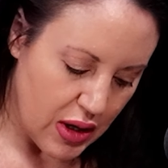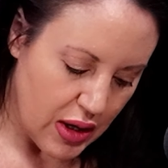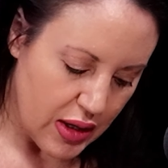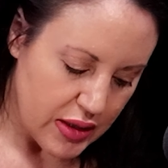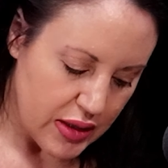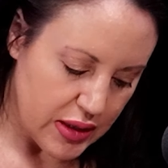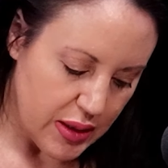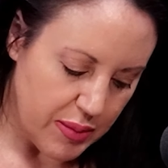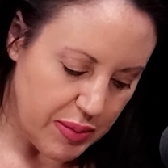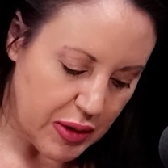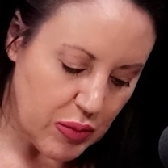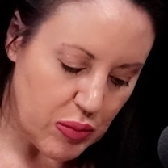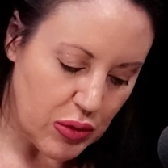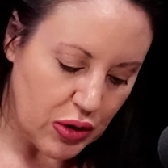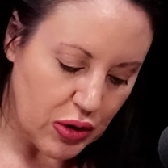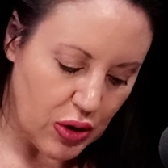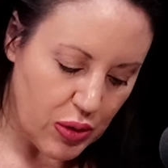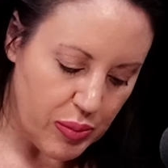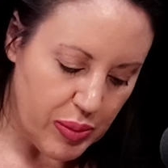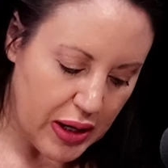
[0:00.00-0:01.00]
Something will
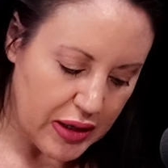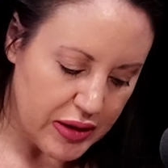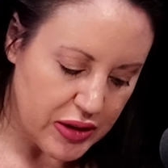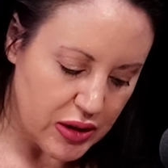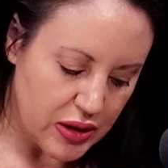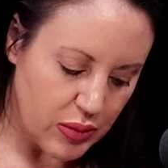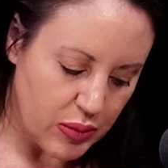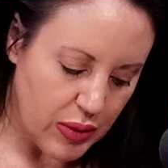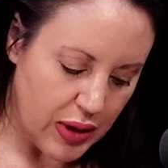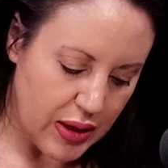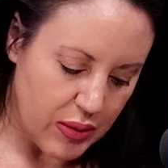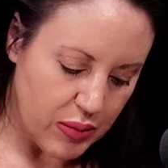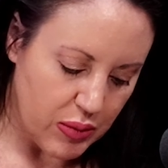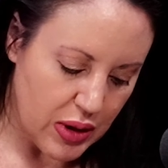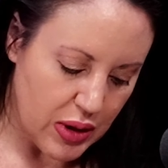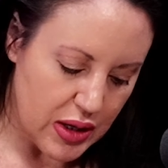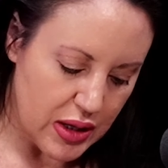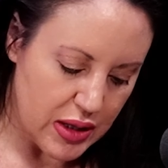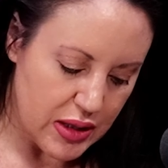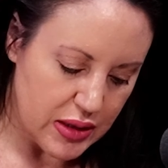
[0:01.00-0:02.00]
go back to the way it
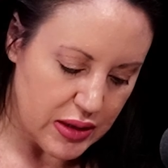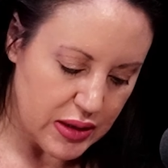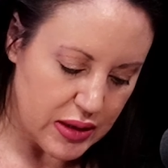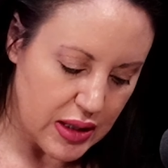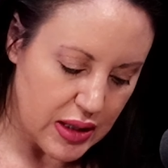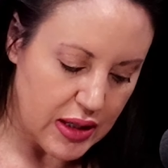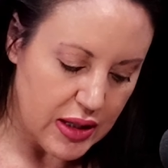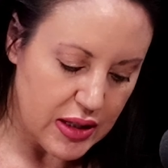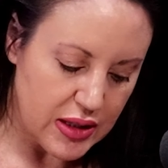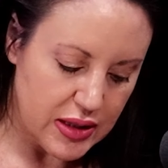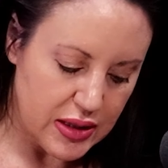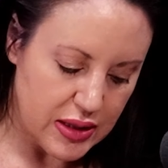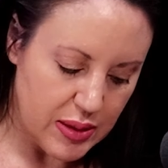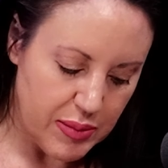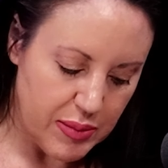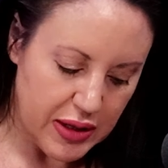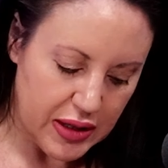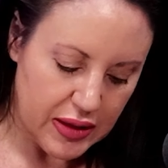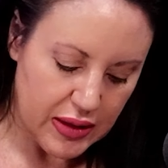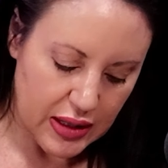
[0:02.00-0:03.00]
was. It is
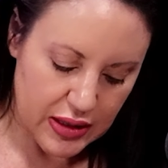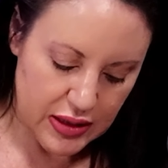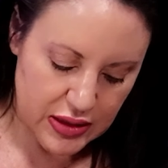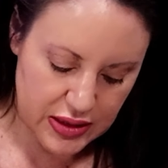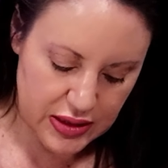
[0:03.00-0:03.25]
something that is